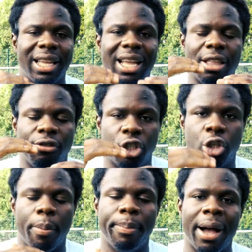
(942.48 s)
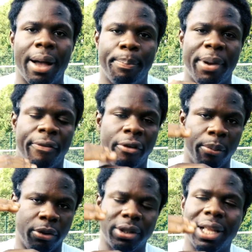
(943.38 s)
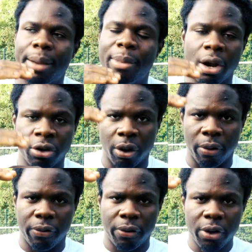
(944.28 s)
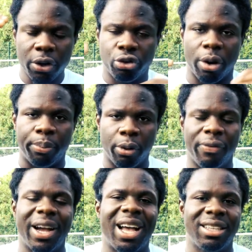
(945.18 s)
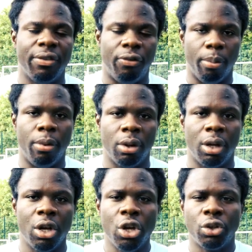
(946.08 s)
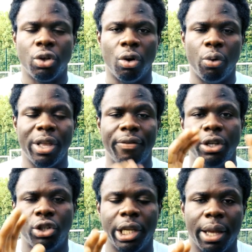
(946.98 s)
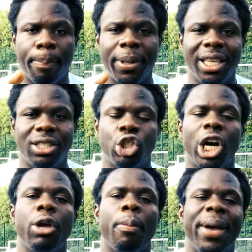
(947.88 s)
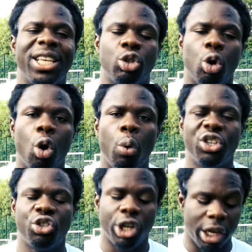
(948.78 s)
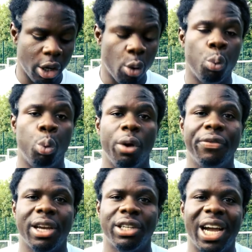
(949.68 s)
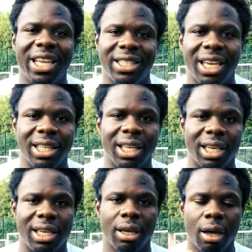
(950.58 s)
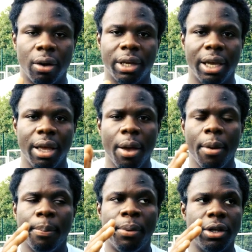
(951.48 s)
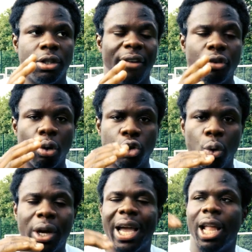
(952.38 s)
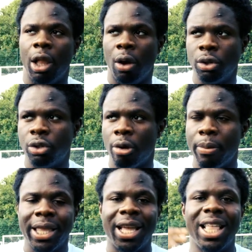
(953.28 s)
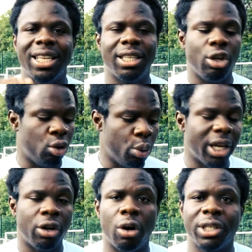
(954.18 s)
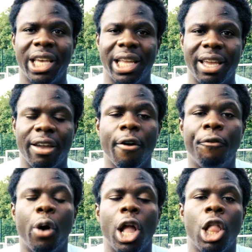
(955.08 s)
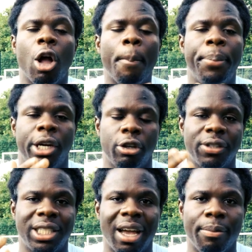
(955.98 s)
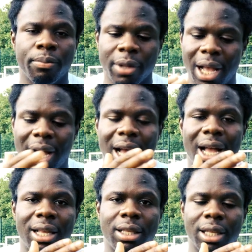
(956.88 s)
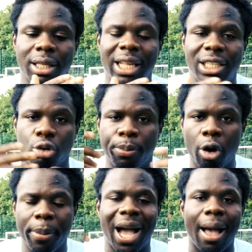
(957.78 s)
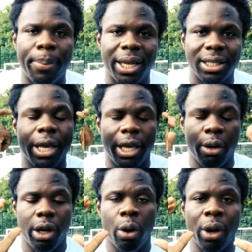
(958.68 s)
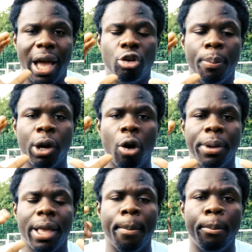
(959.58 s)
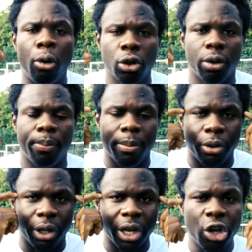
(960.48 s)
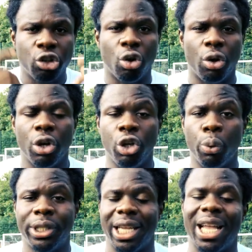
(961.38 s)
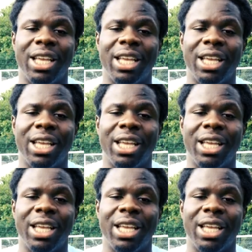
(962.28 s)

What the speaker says: kind of just stopped my performance, like my growth to improve as a footballer. So whenever you're training, please try your best to always train with the right technique, okay? But you have to also look at it long term. Now, let's say you're doing the wrong technique for a long period of time, and that's going to become a habit. It will end up becoming a muscle memory. So you will take that